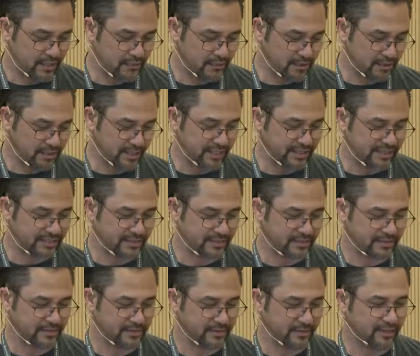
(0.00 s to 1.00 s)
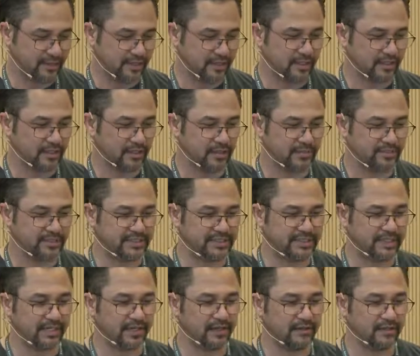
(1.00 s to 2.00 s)
you do this,
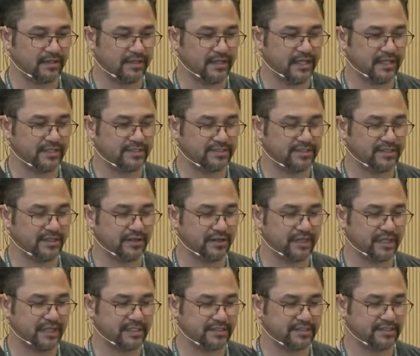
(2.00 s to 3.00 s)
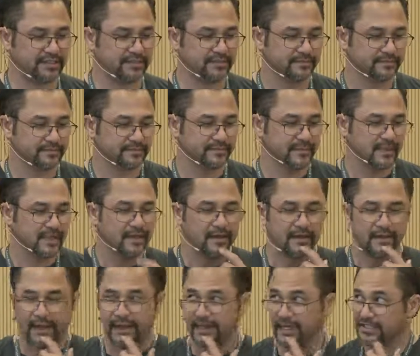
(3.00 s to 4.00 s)
kubectl get CRDs.
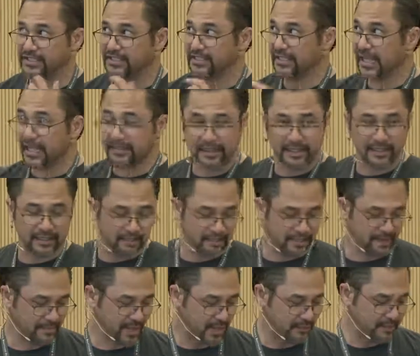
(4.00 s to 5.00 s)
And there's nothing in my